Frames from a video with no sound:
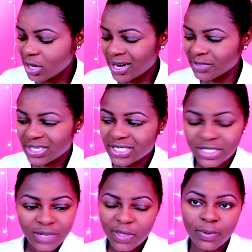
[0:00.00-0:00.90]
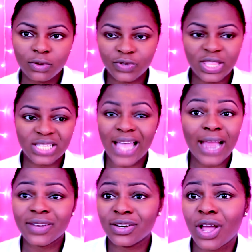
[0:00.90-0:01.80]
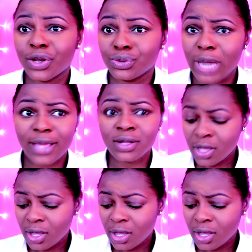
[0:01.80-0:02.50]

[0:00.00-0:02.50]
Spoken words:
and I'm just assisting people for things that I already know how to do, like